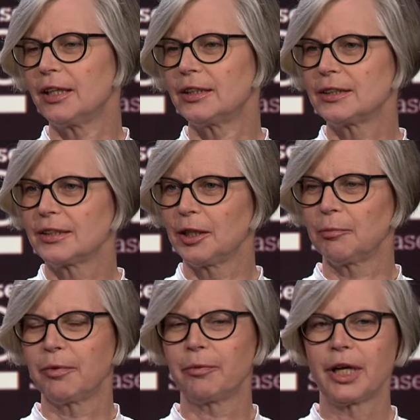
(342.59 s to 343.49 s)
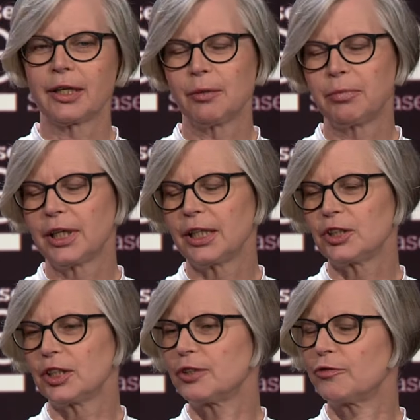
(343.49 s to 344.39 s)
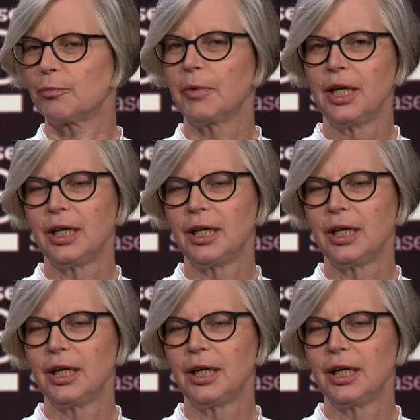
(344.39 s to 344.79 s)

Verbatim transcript: and um, we got applications from